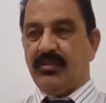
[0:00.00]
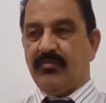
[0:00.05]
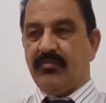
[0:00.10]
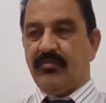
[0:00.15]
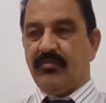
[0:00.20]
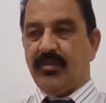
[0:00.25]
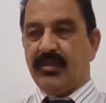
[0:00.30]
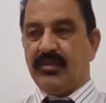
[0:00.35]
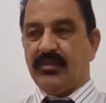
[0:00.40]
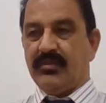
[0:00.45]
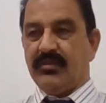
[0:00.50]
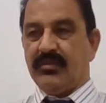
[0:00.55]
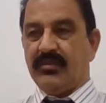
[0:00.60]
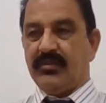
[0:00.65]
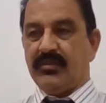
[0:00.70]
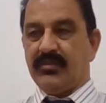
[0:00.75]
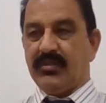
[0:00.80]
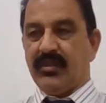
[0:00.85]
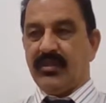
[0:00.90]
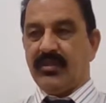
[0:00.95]
but
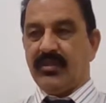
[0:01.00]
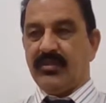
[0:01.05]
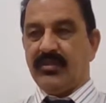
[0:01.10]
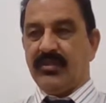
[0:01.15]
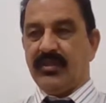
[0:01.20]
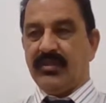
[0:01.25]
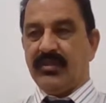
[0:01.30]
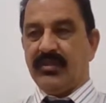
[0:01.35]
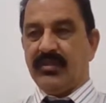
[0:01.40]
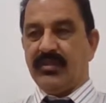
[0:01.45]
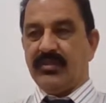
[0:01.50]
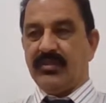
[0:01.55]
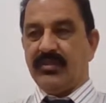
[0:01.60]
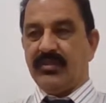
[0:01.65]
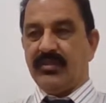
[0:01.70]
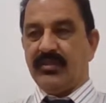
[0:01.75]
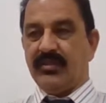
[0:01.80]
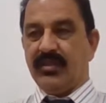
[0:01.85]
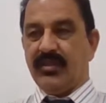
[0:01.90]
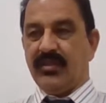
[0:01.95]
start
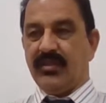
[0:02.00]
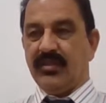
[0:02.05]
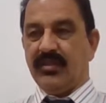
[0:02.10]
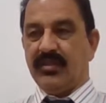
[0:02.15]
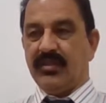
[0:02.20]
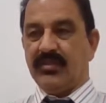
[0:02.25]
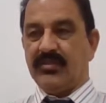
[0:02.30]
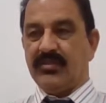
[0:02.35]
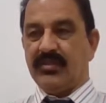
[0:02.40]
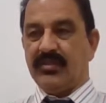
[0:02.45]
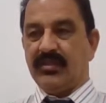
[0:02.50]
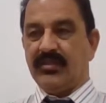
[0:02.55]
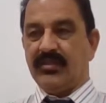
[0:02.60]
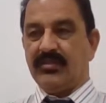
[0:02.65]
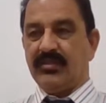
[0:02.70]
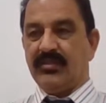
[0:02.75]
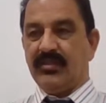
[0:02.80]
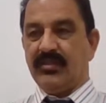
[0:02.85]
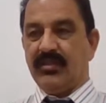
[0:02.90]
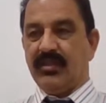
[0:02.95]
decreasing the higher stress
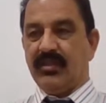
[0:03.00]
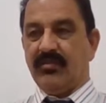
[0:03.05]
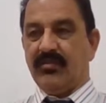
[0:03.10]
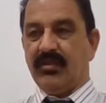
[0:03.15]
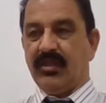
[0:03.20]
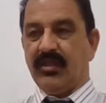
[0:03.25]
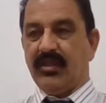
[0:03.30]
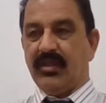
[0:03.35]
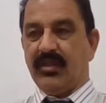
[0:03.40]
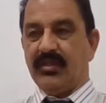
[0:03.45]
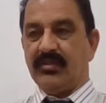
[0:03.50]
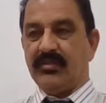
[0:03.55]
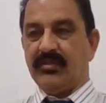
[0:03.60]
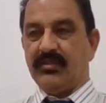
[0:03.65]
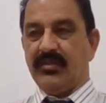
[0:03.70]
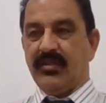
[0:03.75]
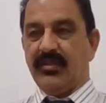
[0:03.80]
level as